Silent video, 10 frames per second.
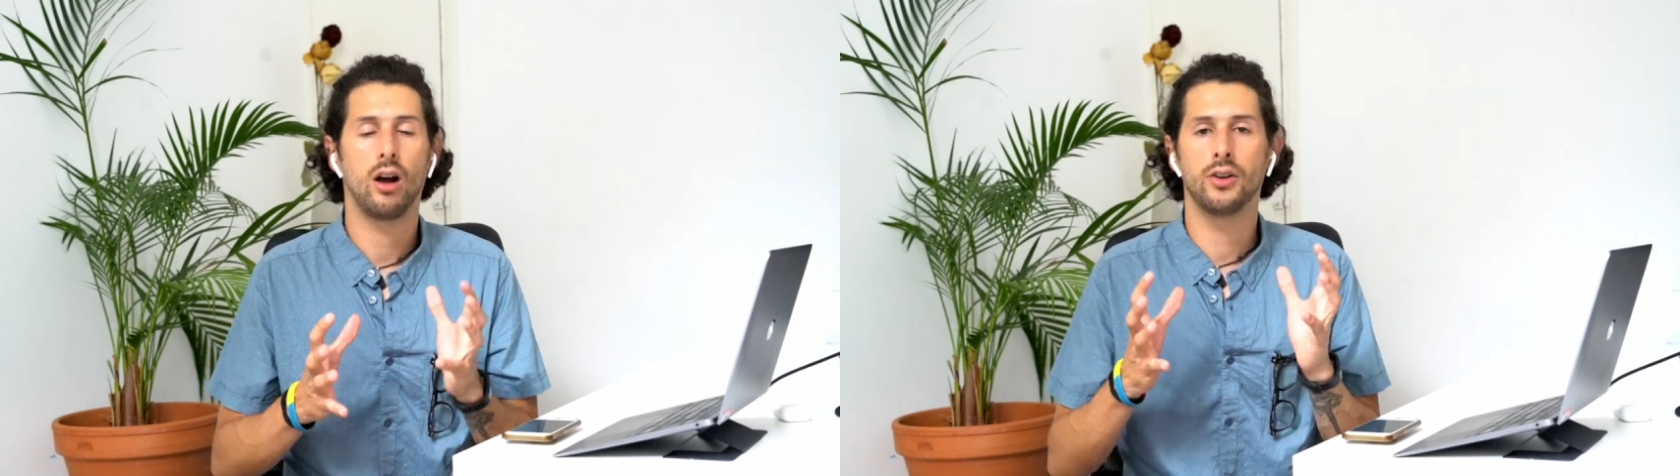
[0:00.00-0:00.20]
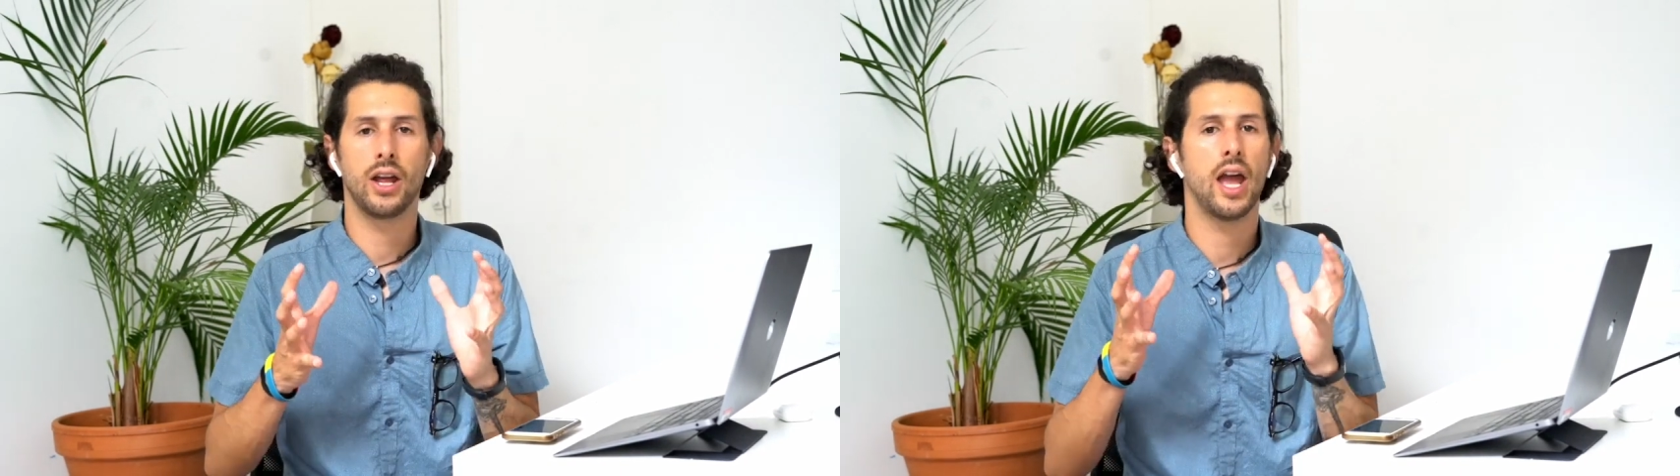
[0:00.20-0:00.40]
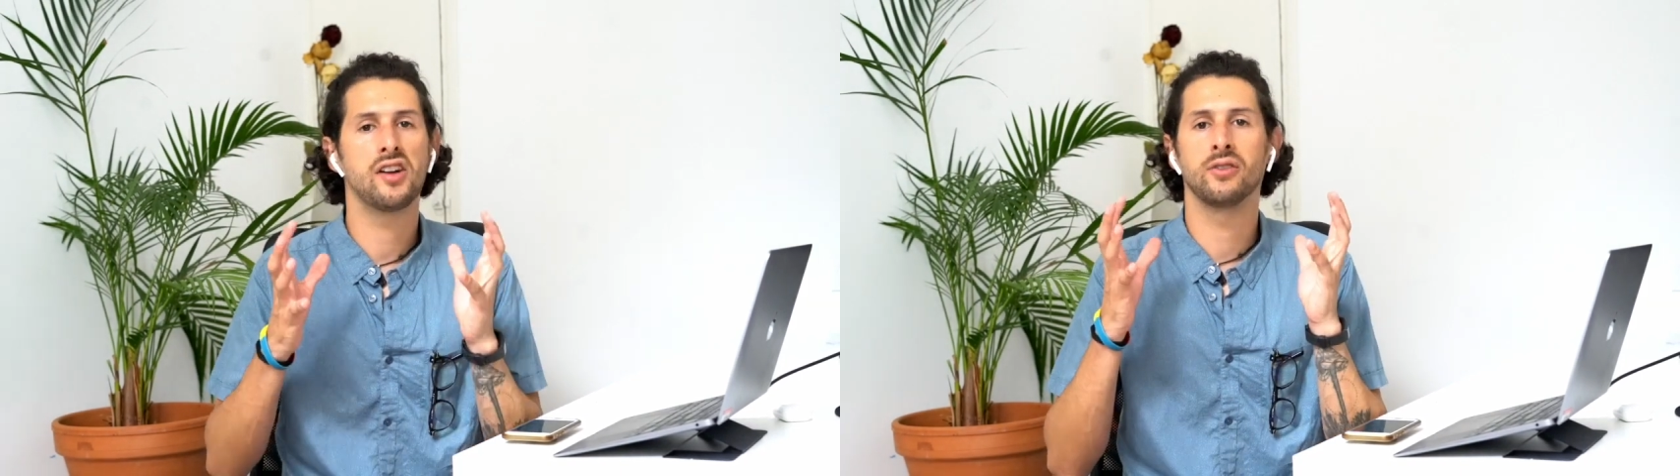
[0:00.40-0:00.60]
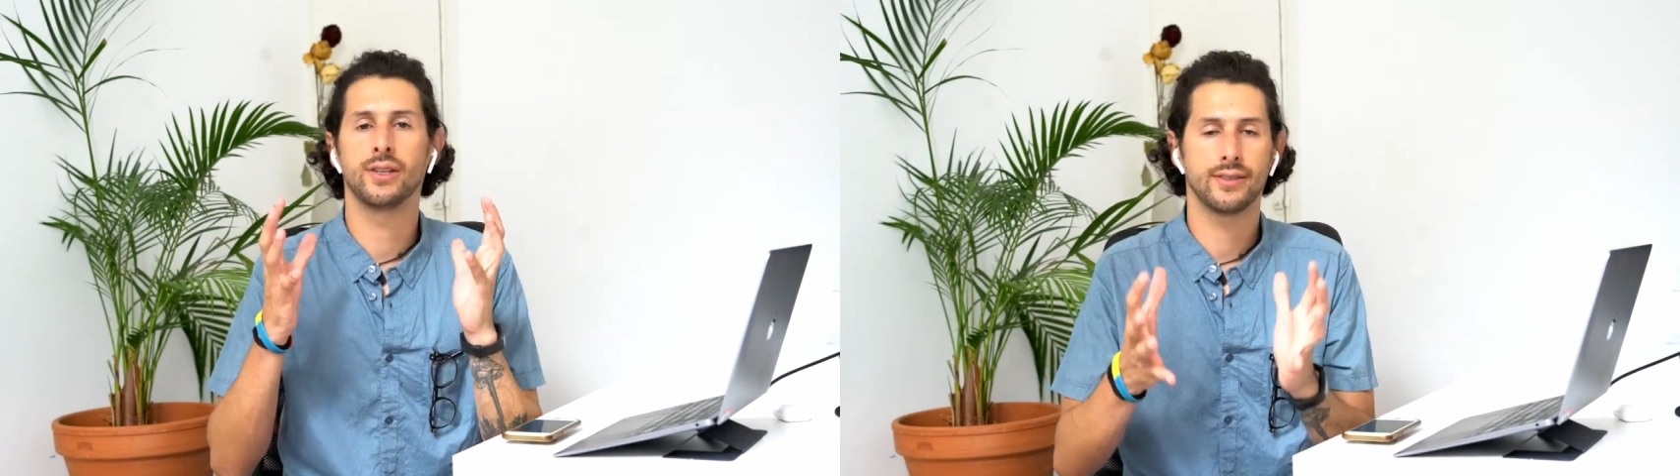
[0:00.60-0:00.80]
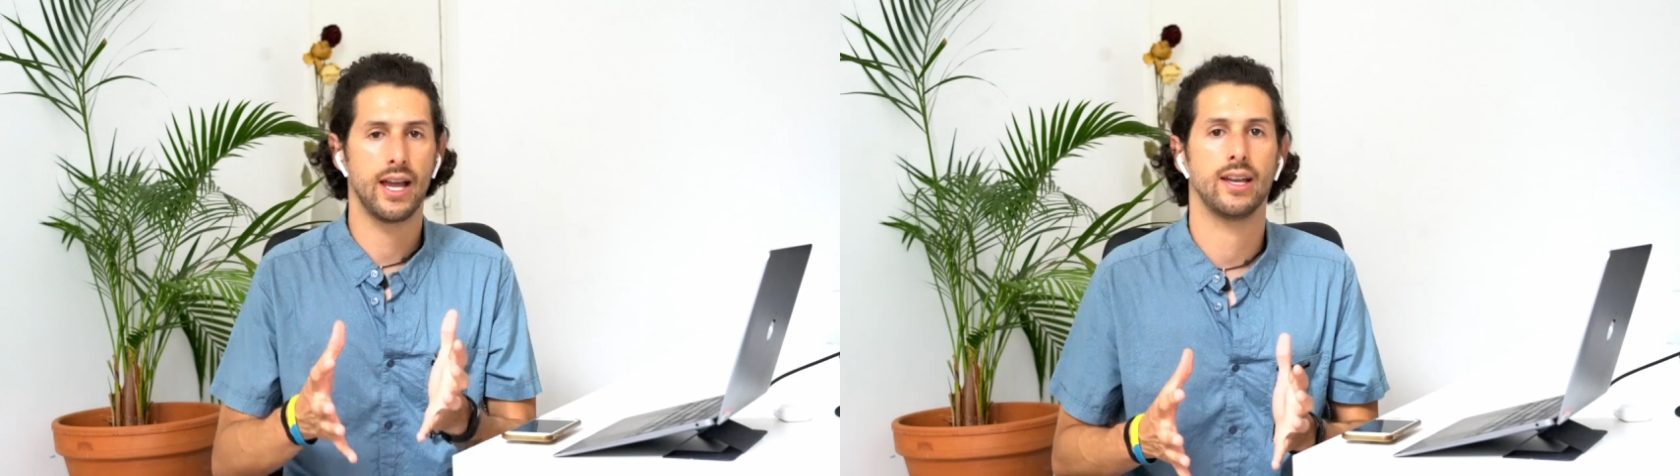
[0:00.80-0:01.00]
on every
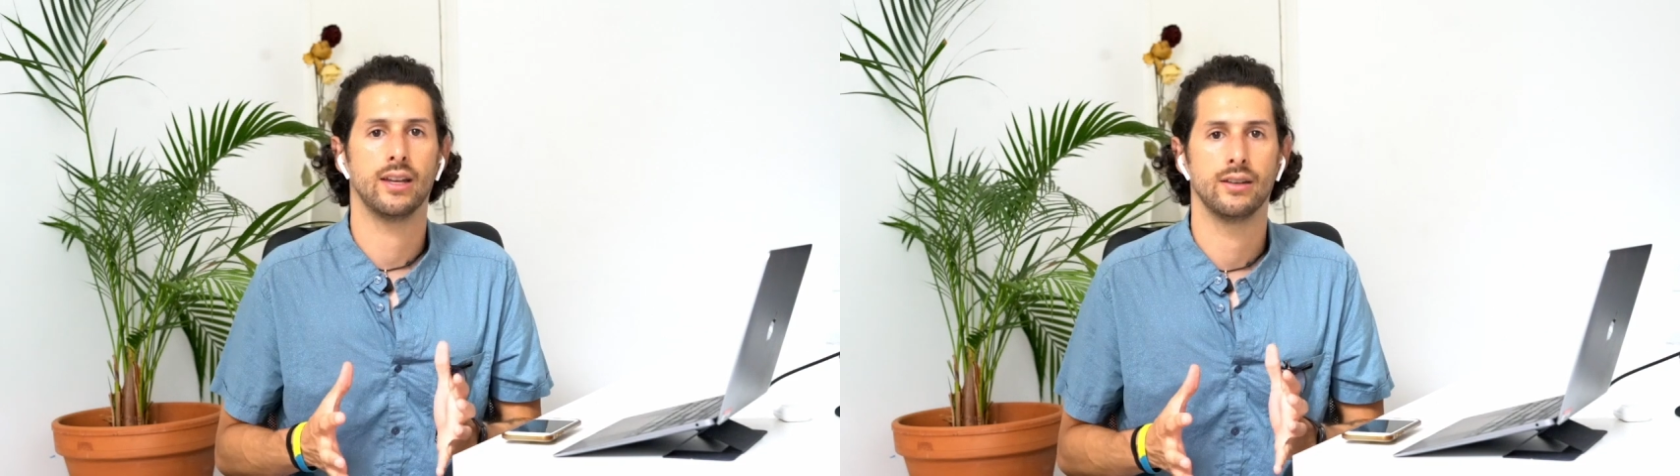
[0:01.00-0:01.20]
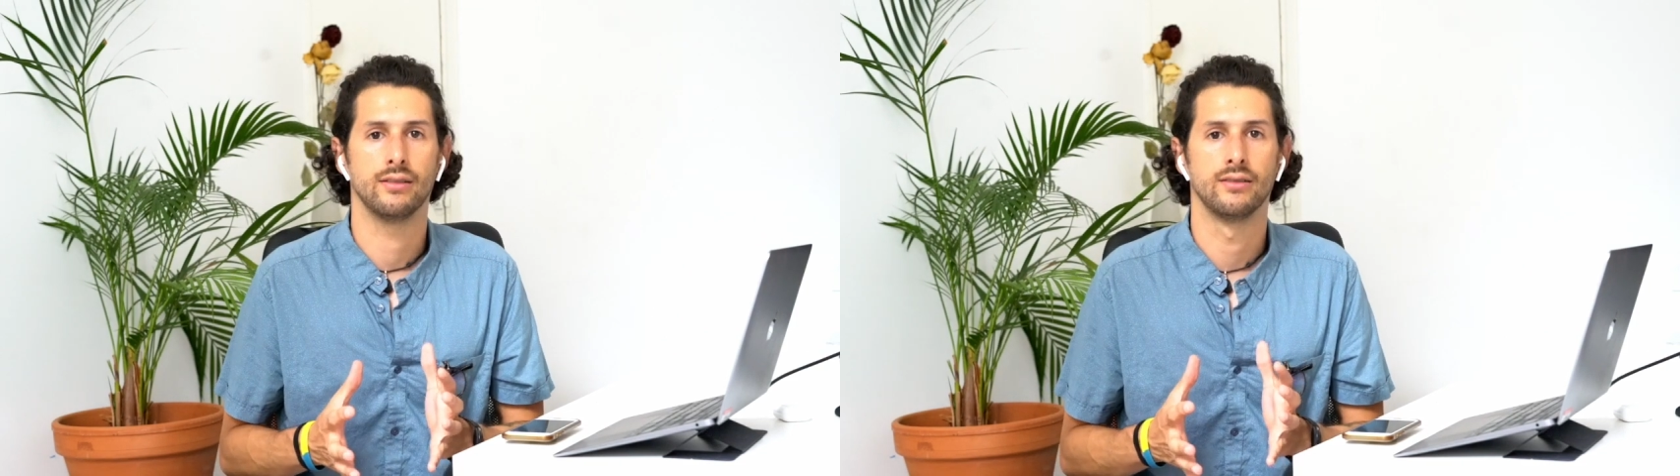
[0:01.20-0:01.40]
second?